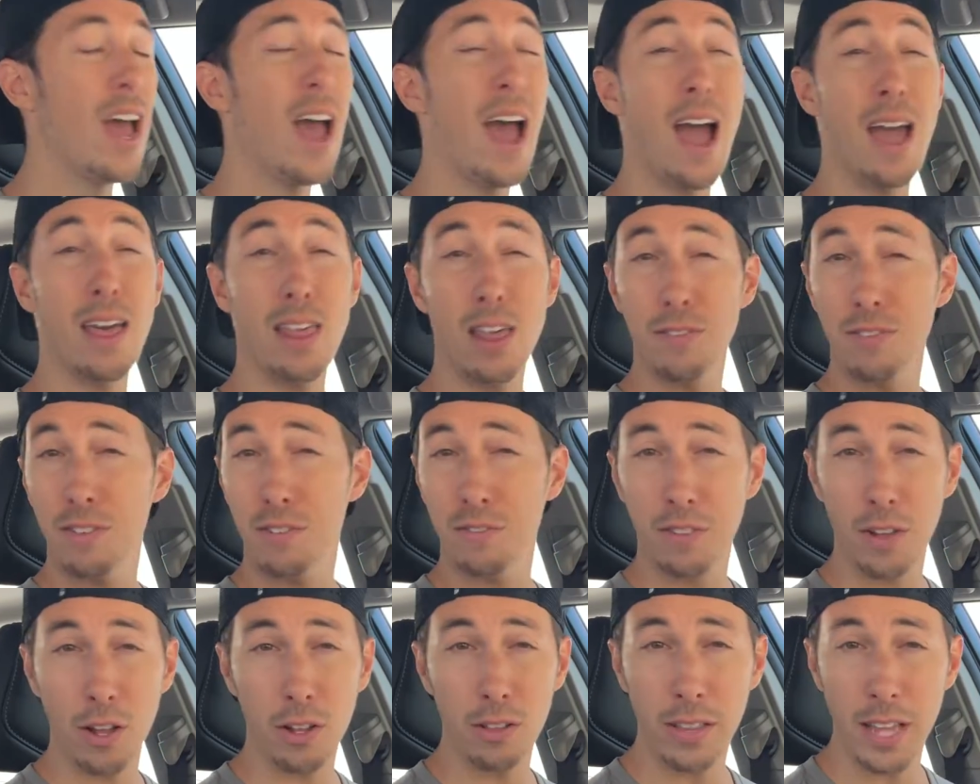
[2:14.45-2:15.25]
And if it
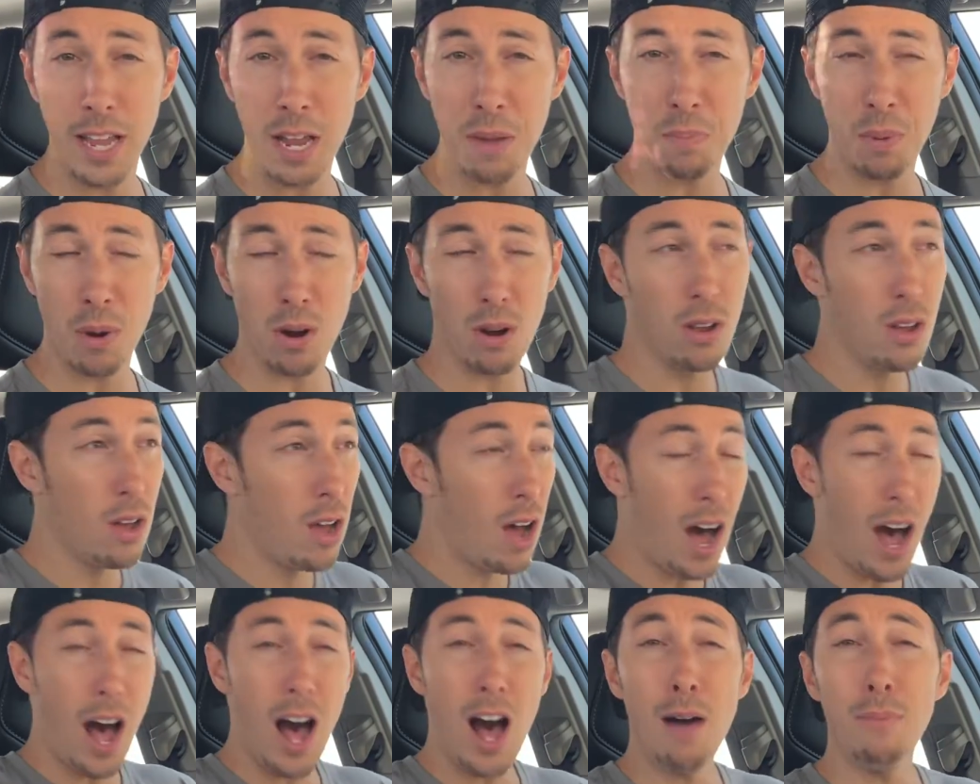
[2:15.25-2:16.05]
fell deeper,
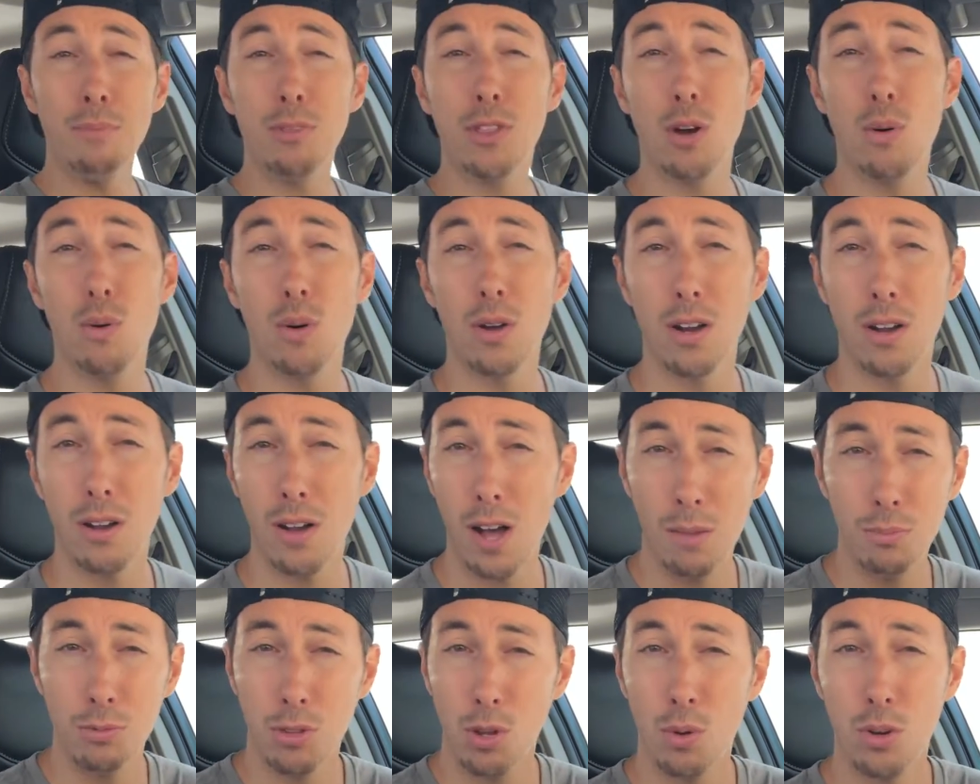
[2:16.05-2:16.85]
I'm
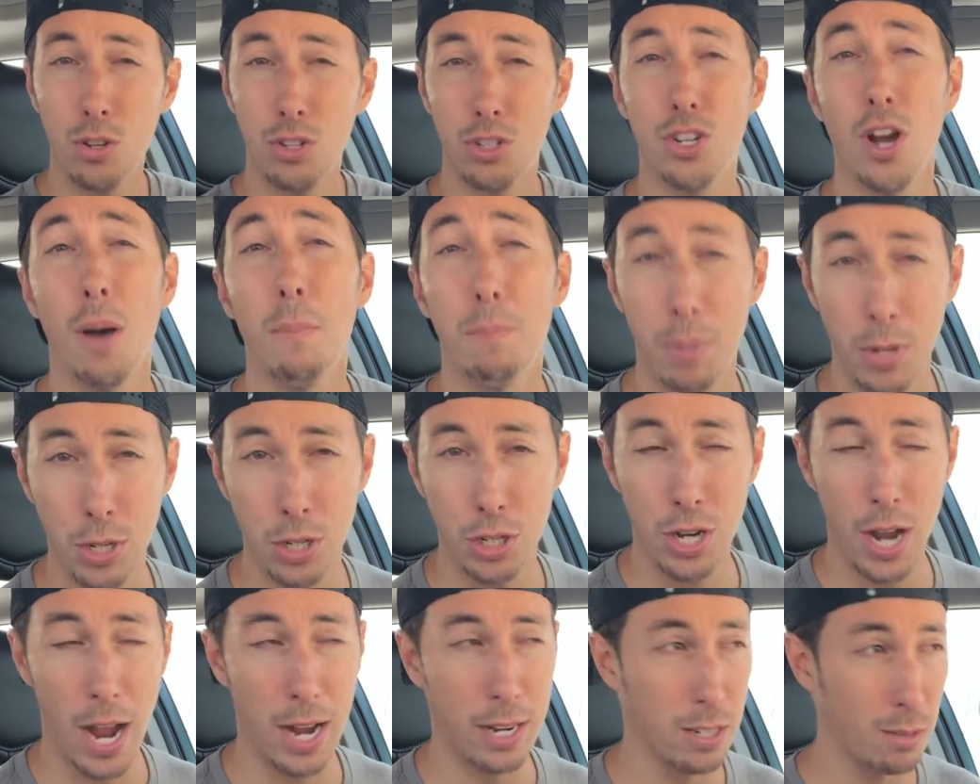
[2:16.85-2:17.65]
doing jumping
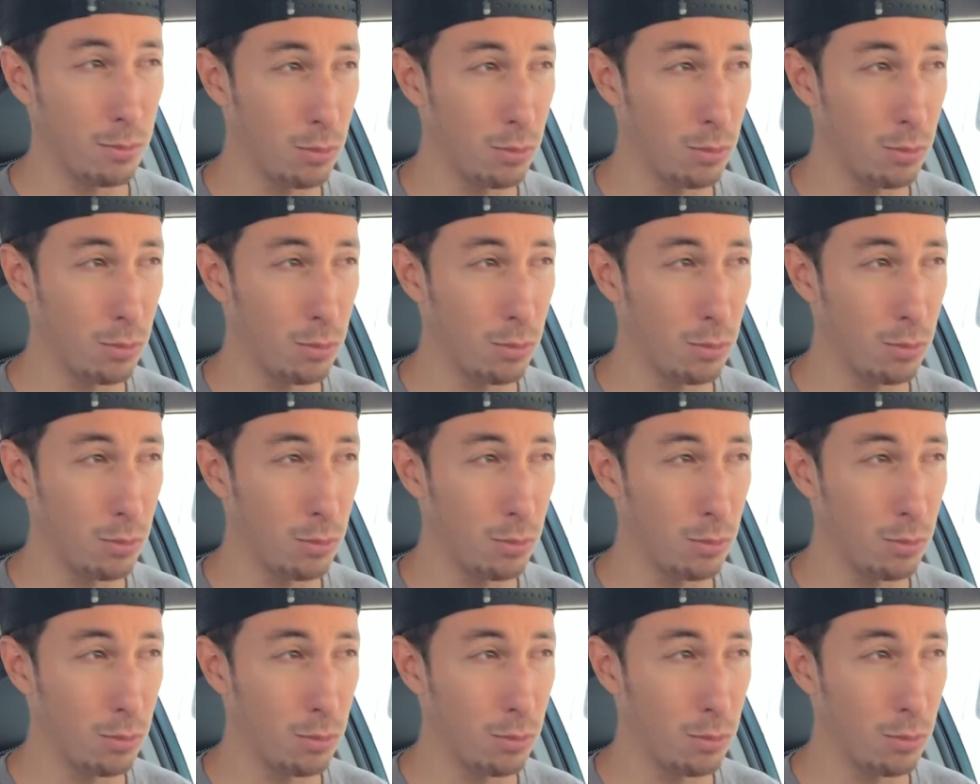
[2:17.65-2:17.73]
jacks.